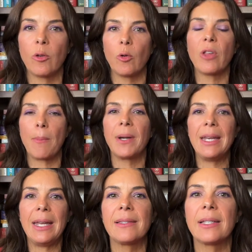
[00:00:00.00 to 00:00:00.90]
So
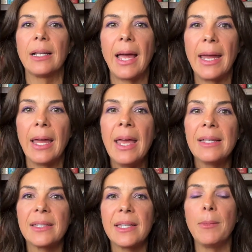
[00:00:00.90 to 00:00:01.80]
somebody needs to like
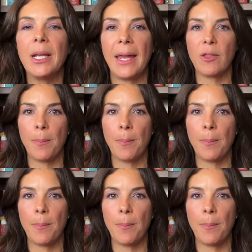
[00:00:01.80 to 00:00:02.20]
stimulate